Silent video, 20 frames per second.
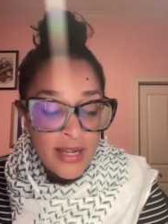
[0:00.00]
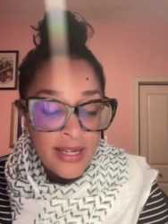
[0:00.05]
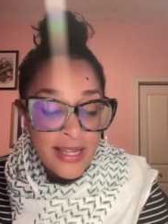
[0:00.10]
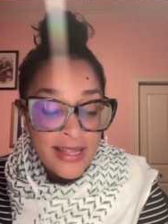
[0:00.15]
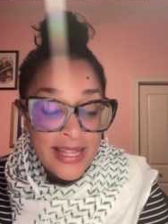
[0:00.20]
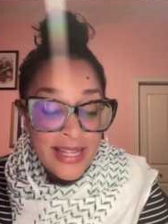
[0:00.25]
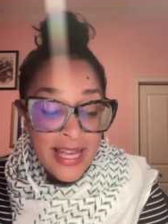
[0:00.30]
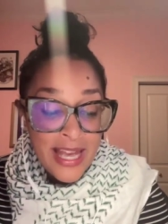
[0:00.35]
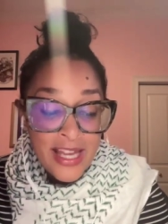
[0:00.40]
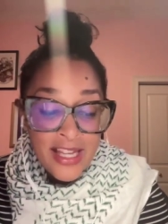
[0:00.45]

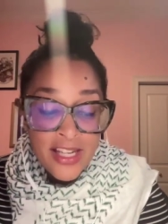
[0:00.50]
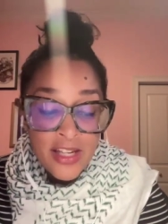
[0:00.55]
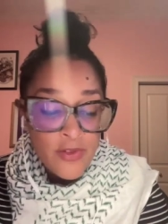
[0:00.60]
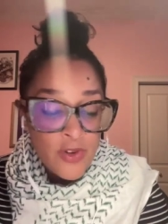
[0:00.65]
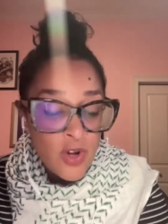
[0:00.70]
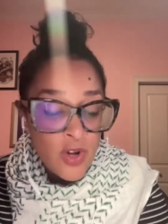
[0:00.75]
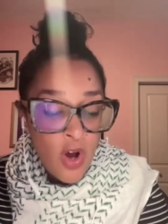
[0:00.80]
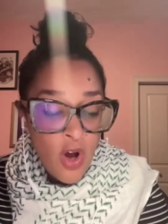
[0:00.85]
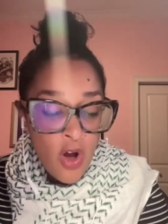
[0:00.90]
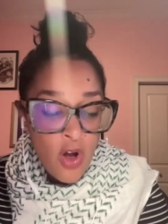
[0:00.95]
and at the end
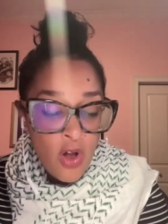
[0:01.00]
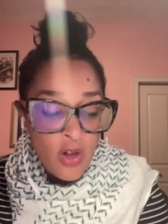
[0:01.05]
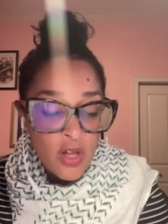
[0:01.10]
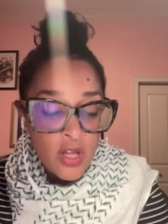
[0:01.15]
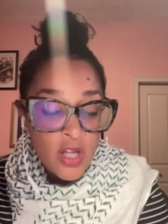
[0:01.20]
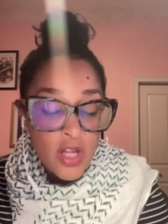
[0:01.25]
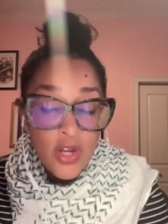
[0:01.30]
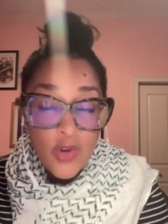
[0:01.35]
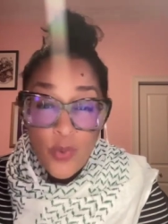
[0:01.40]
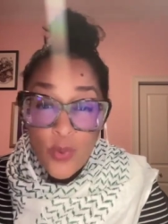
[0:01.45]
of it
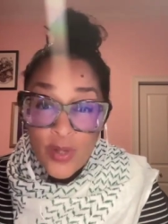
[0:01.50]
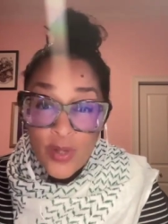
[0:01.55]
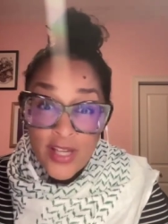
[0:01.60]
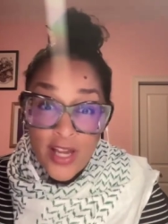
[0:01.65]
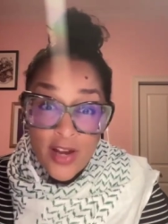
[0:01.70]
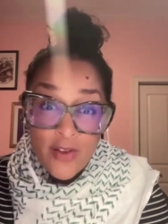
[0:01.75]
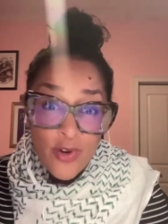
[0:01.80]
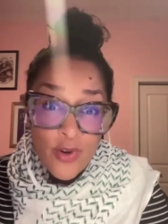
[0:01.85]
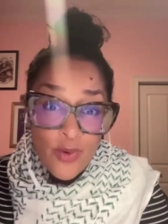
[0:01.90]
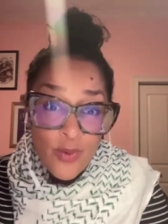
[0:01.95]
all would
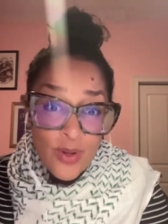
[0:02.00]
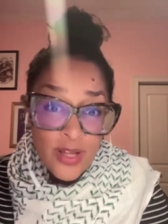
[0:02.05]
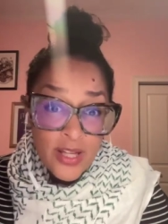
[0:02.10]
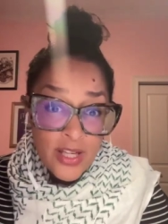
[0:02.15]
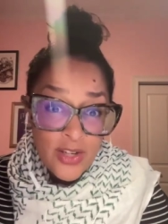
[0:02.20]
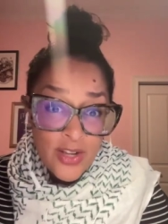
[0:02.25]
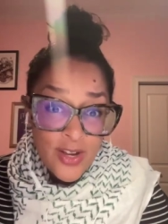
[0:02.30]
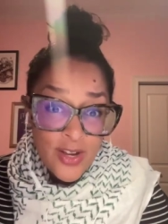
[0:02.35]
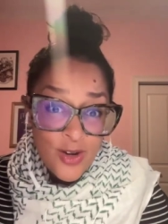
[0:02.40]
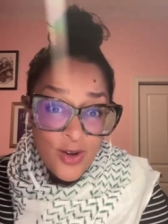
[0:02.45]
never
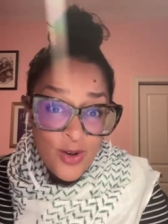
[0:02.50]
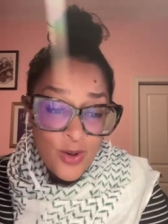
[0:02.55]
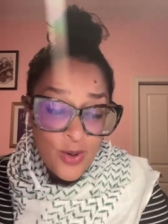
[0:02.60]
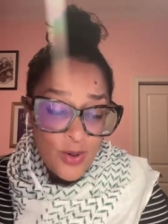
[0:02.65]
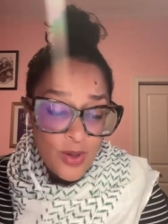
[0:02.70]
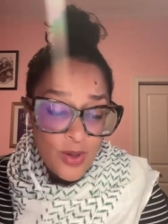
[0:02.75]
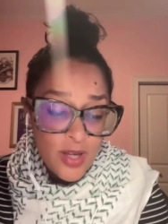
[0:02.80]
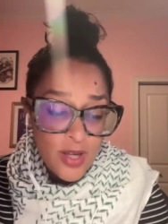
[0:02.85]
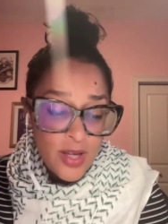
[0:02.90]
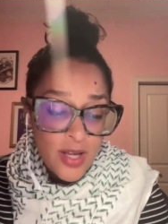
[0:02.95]
really
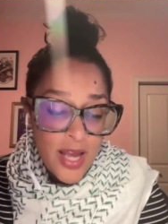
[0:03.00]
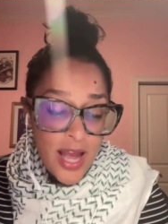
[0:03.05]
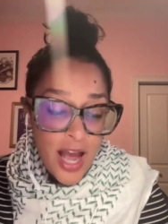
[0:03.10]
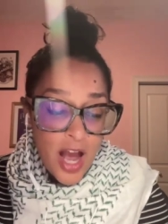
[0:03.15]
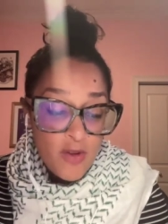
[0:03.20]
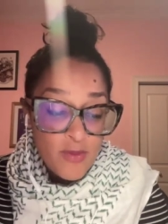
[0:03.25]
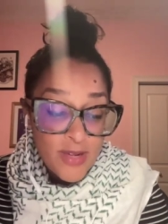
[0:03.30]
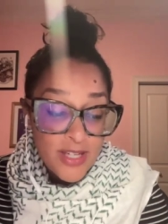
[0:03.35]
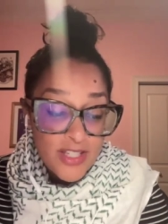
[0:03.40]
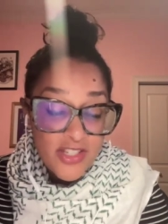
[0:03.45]
know
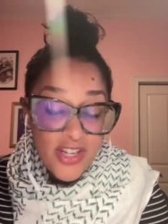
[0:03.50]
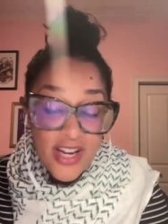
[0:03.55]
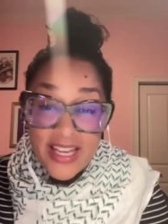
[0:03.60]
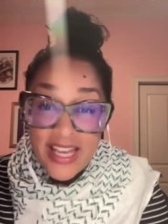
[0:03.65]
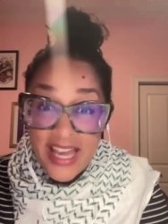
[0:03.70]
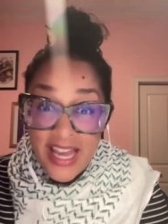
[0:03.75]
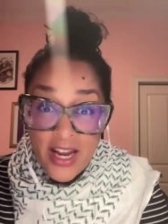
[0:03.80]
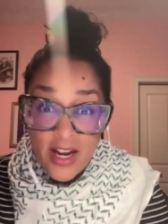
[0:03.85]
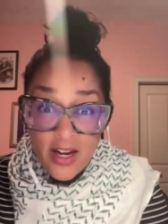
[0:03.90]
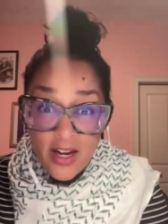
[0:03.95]
how much
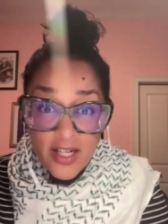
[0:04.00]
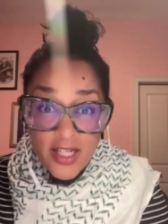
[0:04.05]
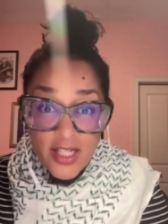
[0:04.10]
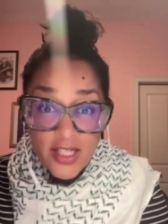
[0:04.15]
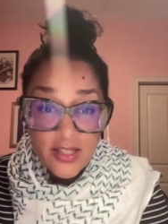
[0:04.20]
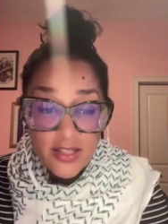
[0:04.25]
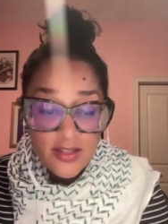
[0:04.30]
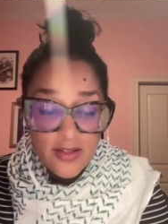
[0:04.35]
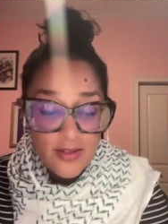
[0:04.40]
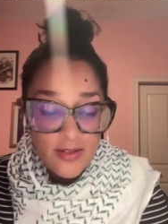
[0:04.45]
I
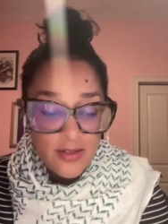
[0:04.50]
cared.